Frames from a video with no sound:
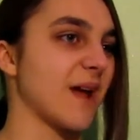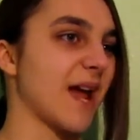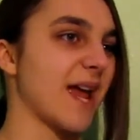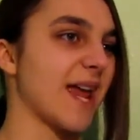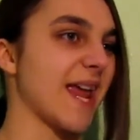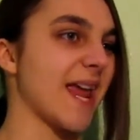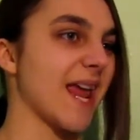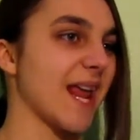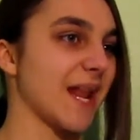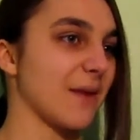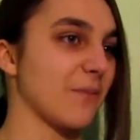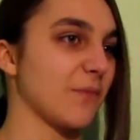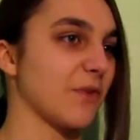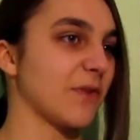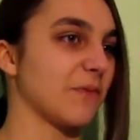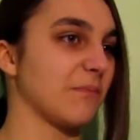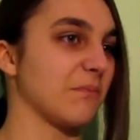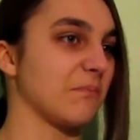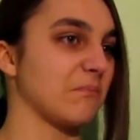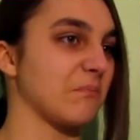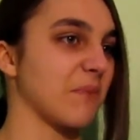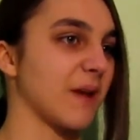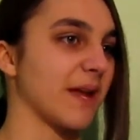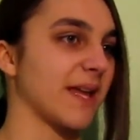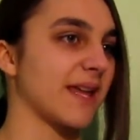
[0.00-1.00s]
I hate him with
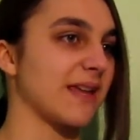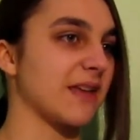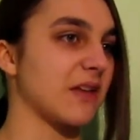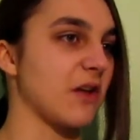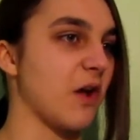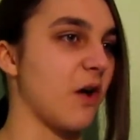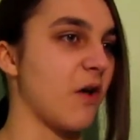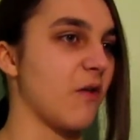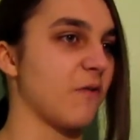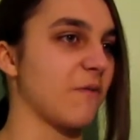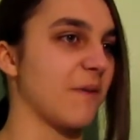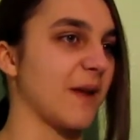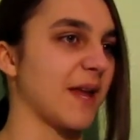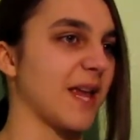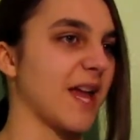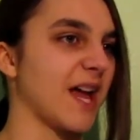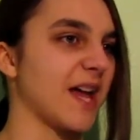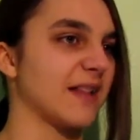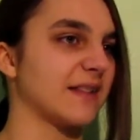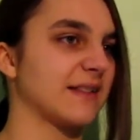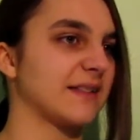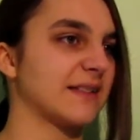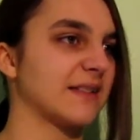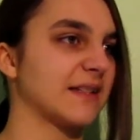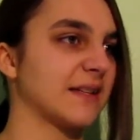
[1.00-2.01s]
all of my
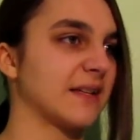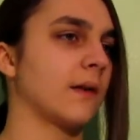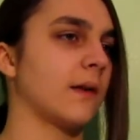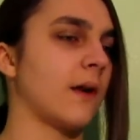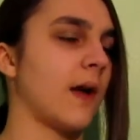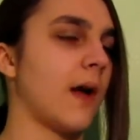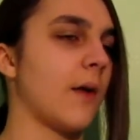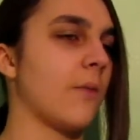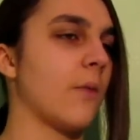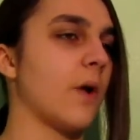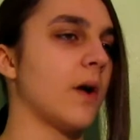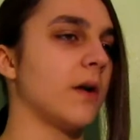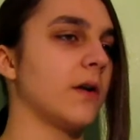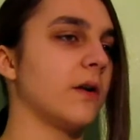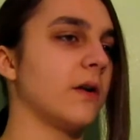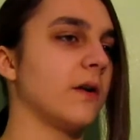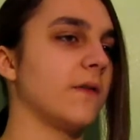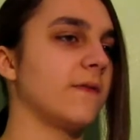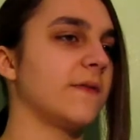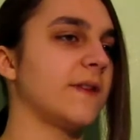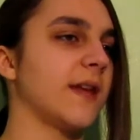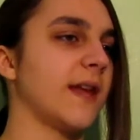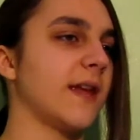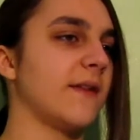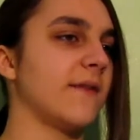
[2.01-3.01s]
guts. I wonder
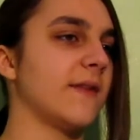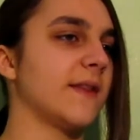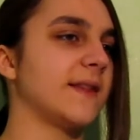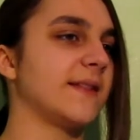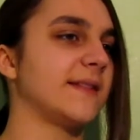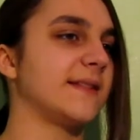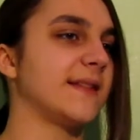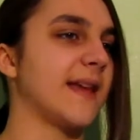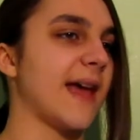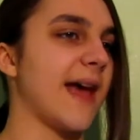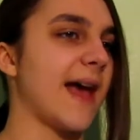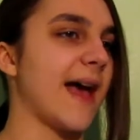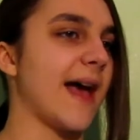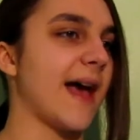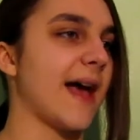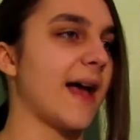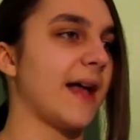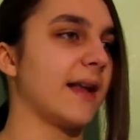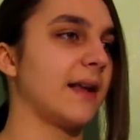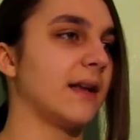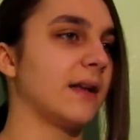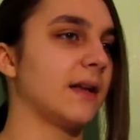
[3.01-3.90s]
if David's dad